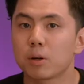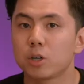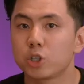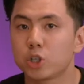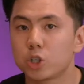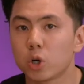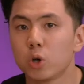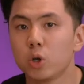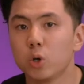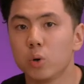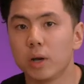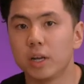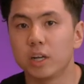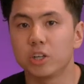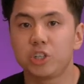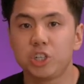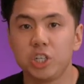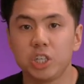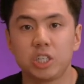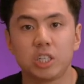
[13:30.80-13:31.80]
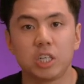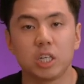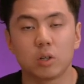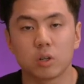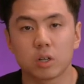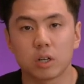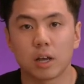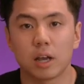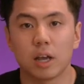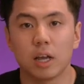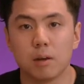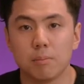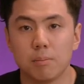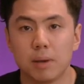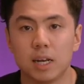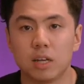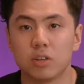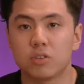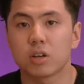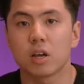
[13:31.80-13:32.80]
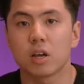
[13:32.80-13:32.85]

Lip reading: show you in a cheat sheet in a minute